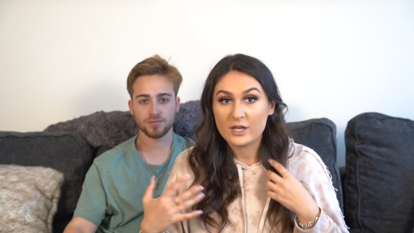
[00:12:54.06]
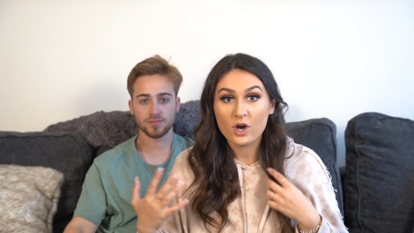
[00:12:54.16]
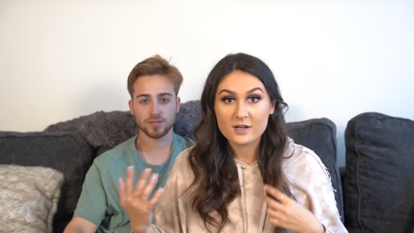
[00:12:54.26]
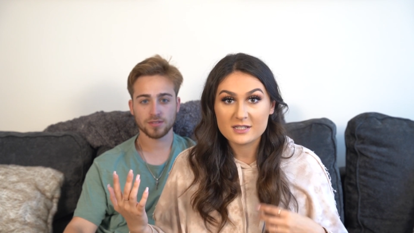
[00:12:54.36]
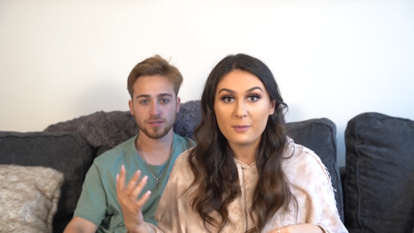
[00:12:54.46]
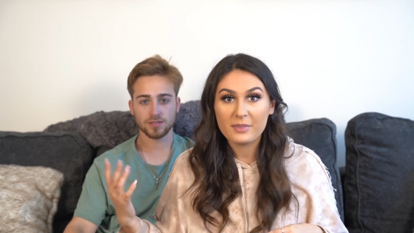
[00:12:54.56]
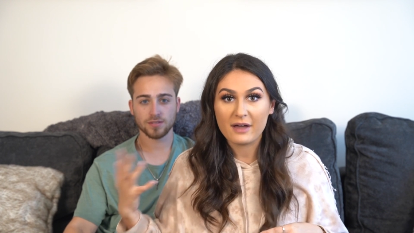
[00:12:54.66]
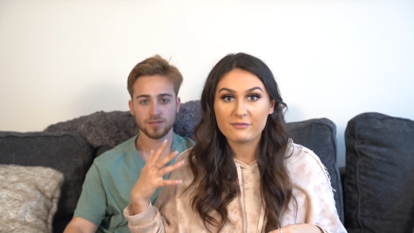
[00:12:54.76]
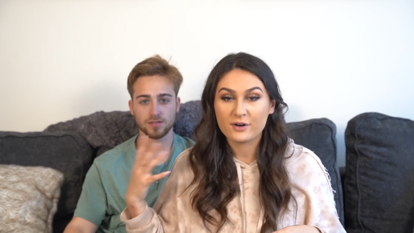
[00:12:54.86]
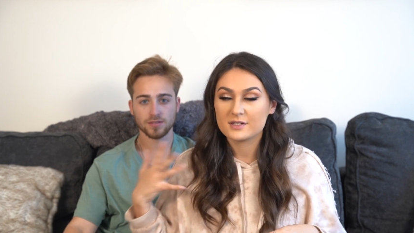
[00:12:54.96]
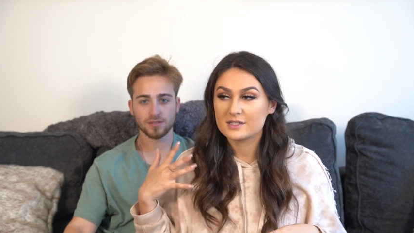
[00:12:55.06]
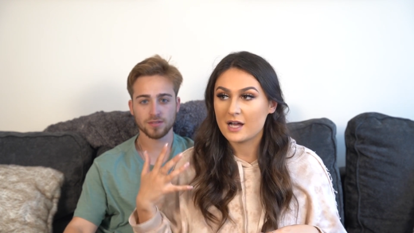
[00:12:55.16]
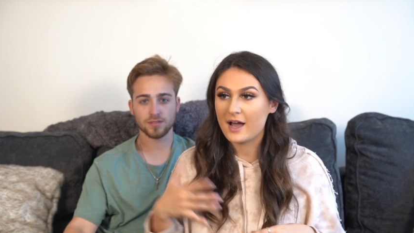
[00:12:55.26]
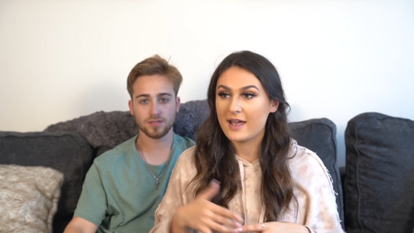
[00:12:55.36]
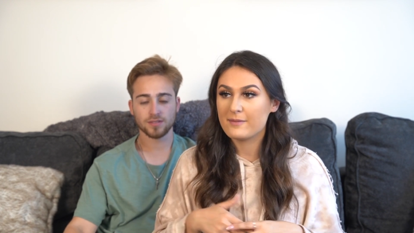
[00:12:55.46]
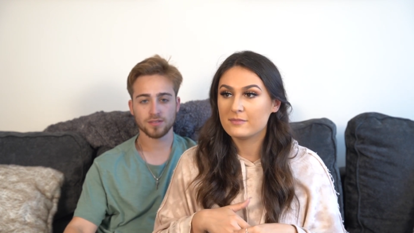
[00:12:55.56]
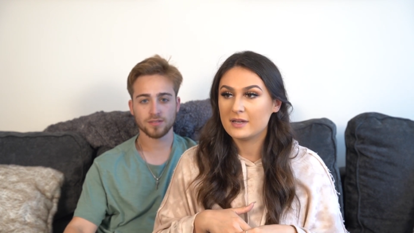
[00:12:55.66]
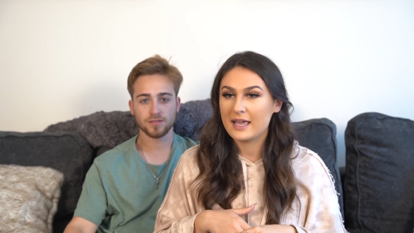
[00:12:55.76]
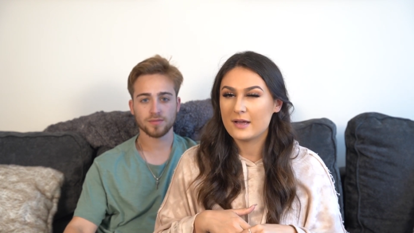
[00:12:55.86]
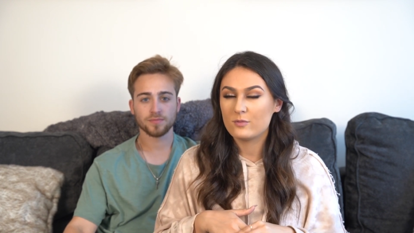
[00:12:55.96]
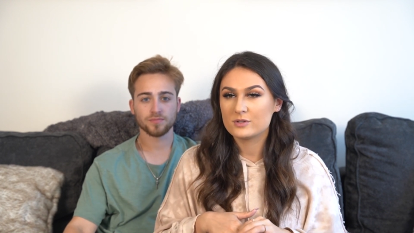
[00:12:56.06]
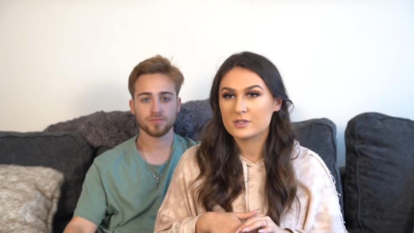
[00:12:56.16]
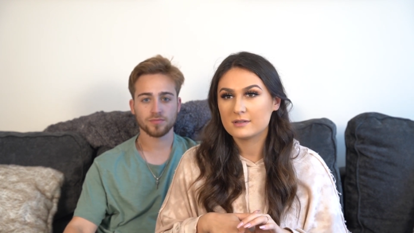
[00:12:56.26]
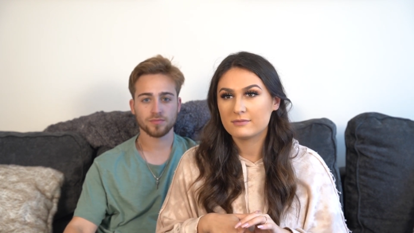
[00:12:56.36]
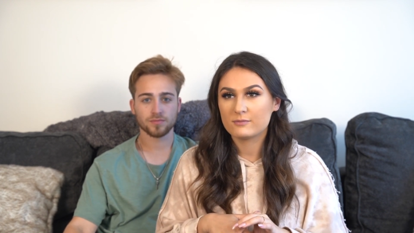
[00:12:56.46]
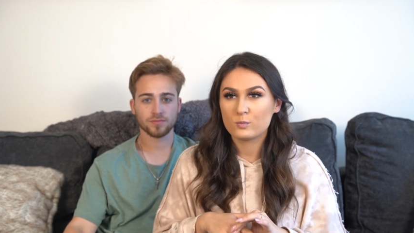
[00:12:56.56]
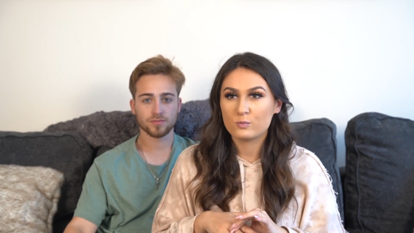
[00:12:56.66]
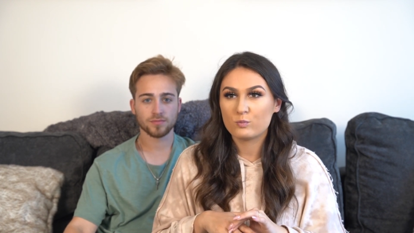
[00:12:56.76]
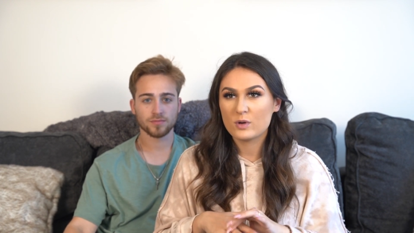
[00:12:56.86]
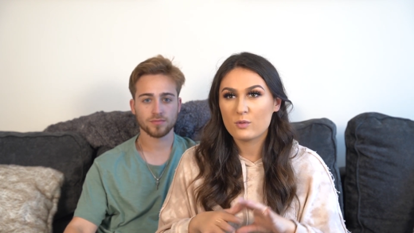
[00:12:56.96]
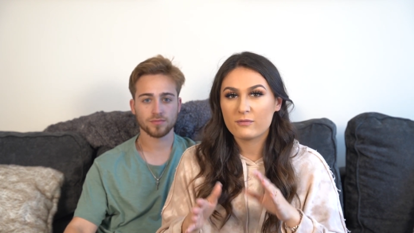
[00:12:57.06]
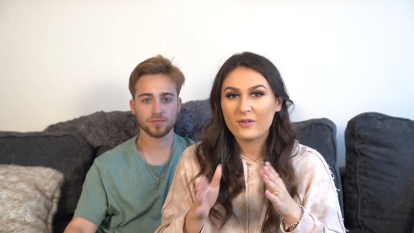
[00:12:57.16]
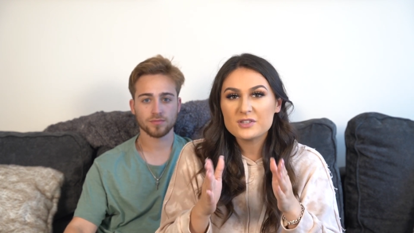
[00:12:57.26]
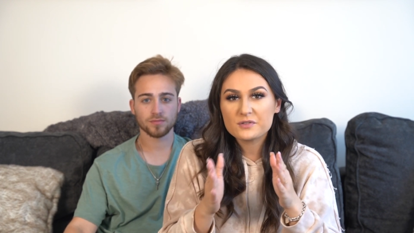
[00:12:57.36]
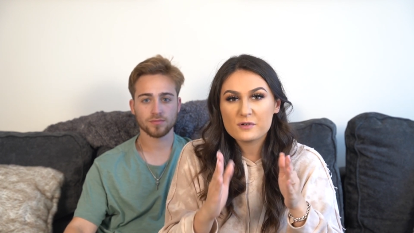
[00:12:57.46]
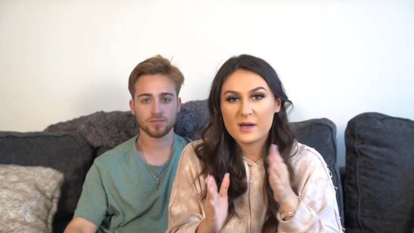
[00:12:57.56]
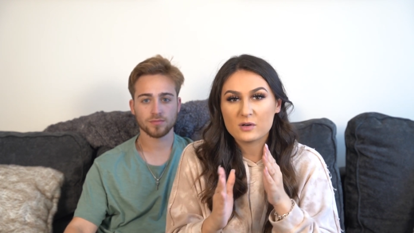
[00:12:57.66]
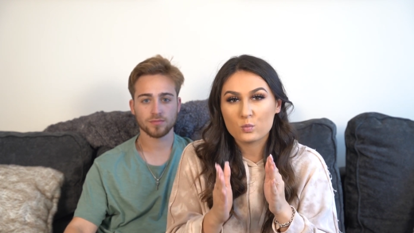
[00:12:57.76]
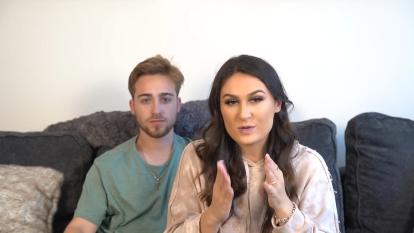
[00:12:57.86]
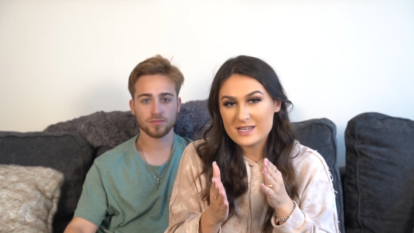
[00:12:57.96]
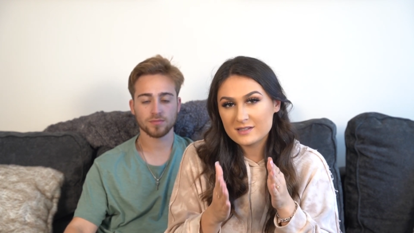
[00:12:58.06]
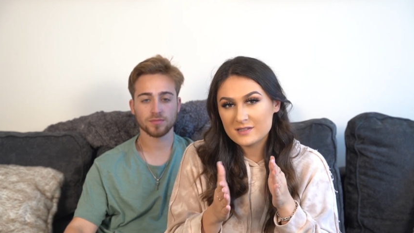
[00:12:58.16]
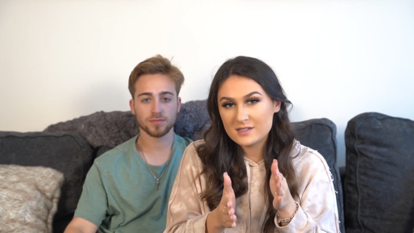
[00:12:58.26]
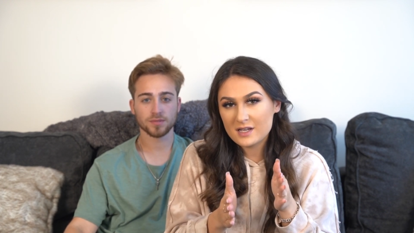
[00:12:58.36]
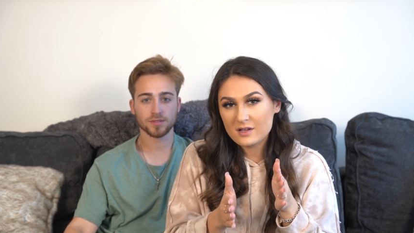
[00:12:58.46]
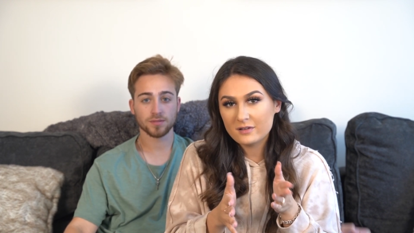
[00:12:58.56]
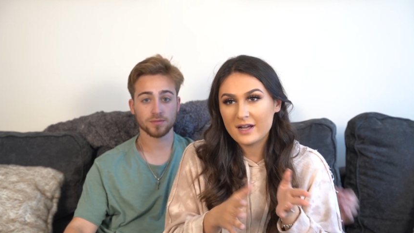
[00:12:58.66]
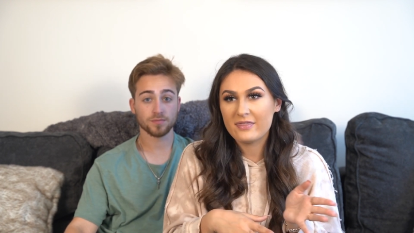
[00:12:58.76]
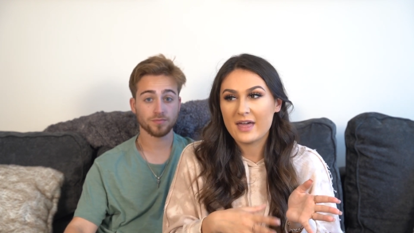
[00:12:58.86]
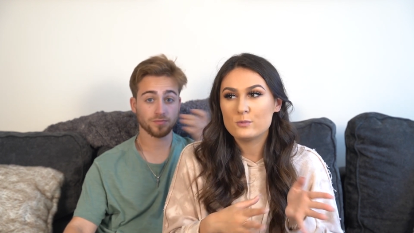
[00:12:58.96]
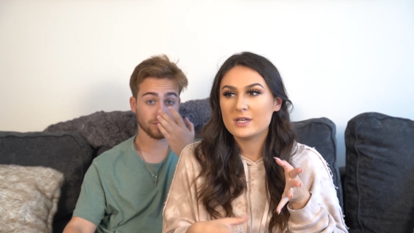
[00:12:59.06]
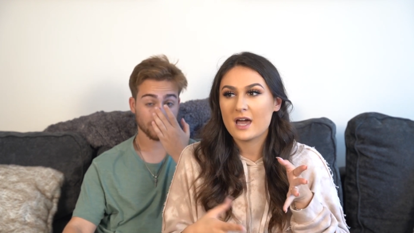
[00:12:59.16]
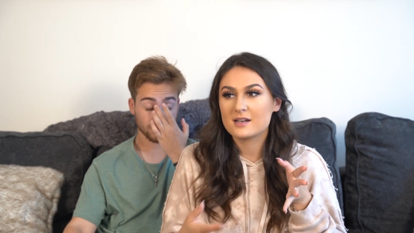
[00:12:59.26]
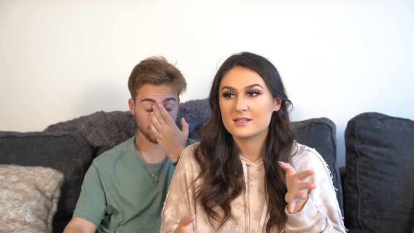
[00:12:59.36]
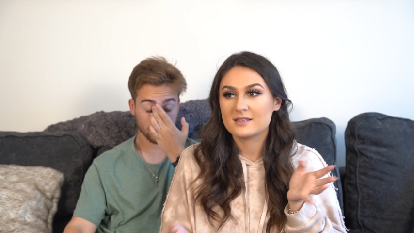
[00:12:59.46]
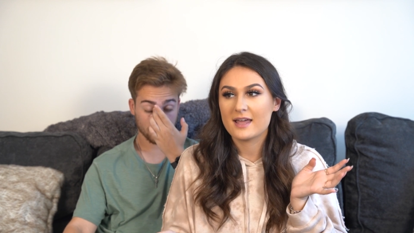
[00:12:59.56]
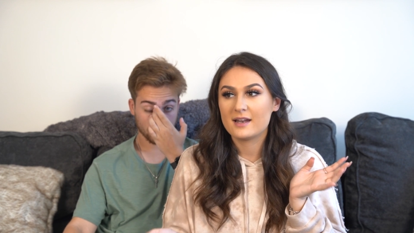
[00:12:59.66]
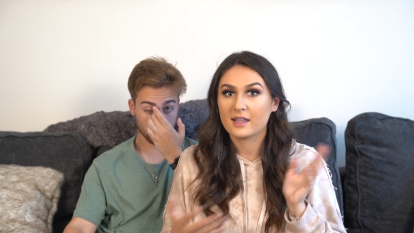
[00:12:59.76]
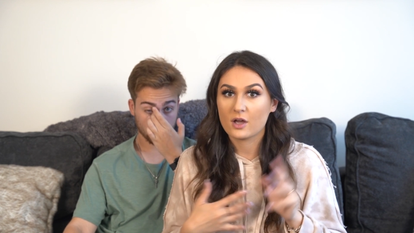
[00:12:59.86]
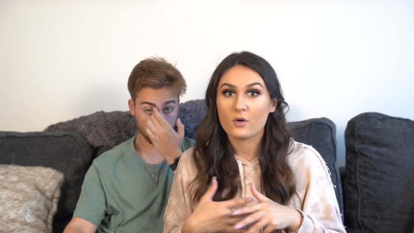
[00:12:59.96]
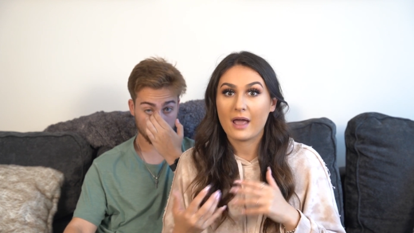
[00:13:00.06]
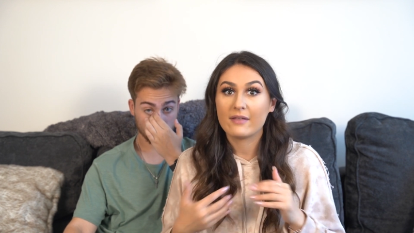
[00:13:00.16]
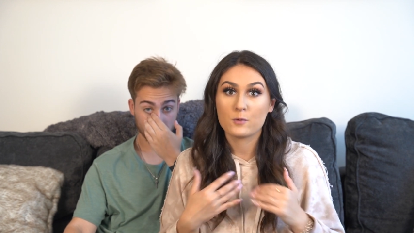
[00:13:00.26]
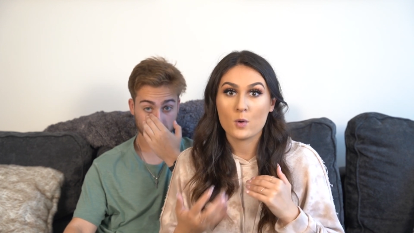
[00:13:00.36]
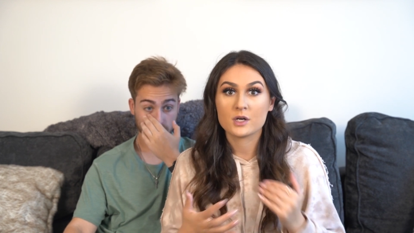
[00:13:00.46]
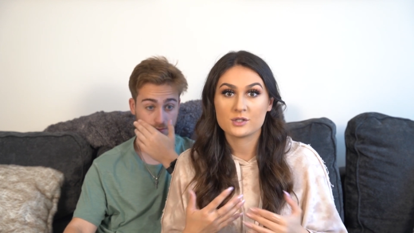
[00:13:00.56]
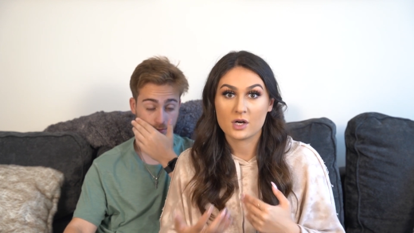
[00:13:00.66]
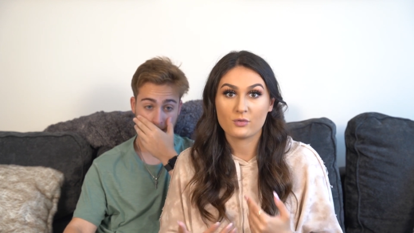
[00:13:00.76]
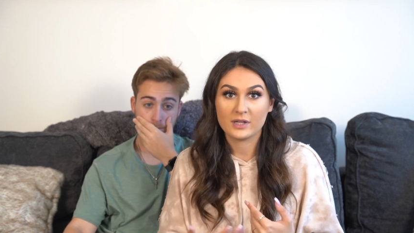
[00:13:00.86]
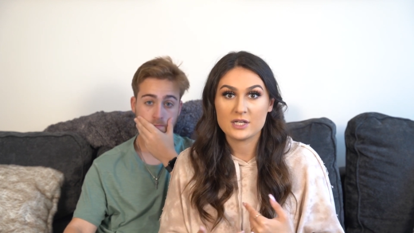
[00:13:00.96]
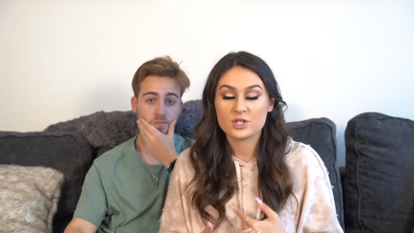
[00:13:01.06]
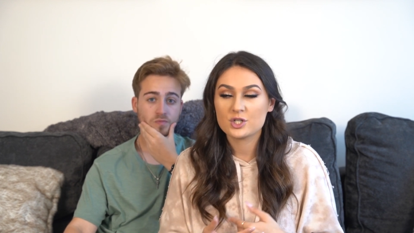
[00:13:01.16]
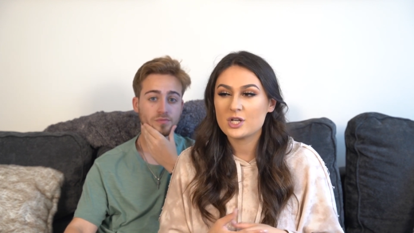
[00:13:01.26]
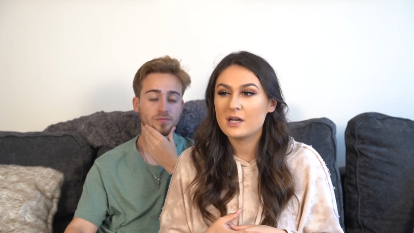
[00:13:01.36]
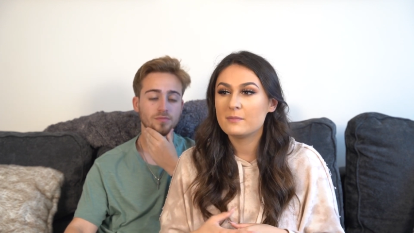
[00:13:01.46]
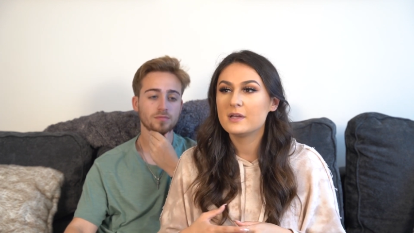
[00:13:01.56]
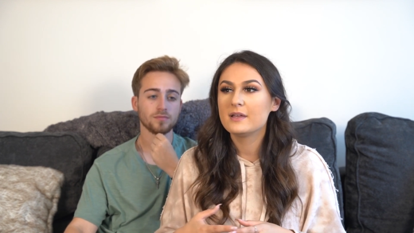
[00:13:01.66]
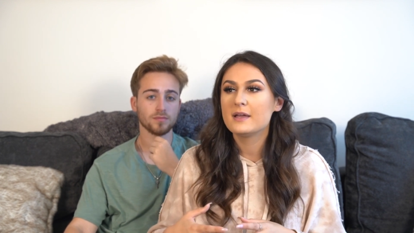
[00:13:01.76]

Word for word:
Speaker 1: we hooked up that first time, we were friends for about a week still, and then we kind of decided like, okay, like we want to start a relationship.